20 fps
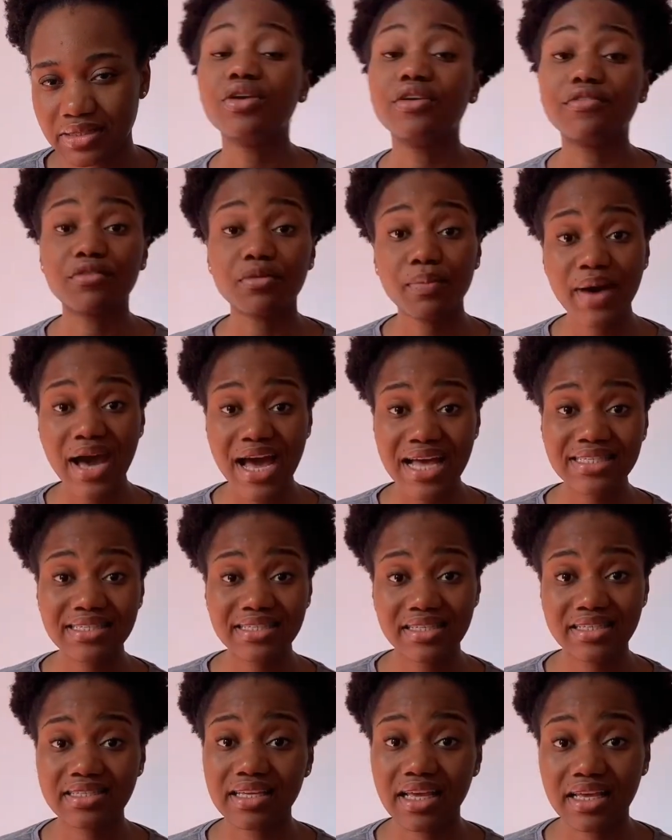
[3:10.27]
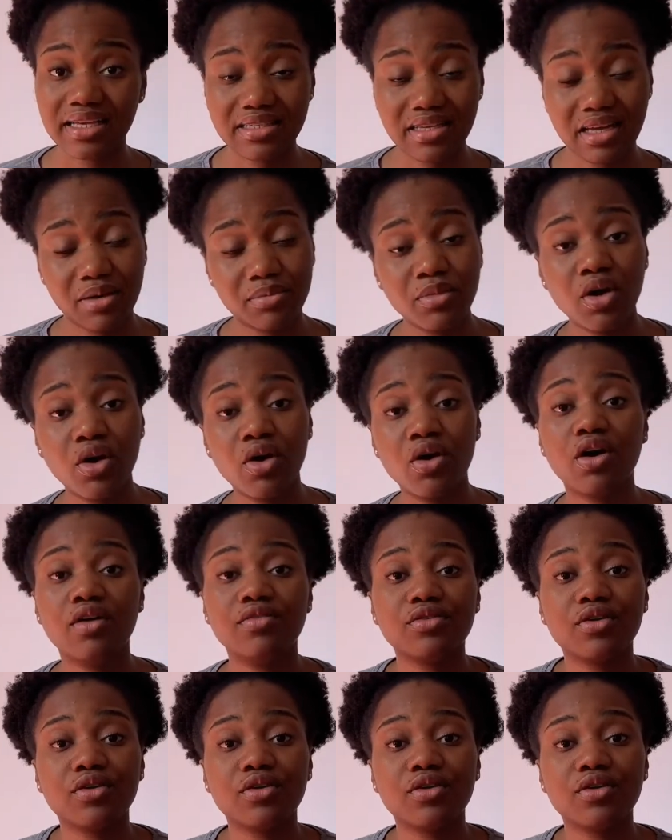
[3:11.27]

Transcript: If you pass this exam, of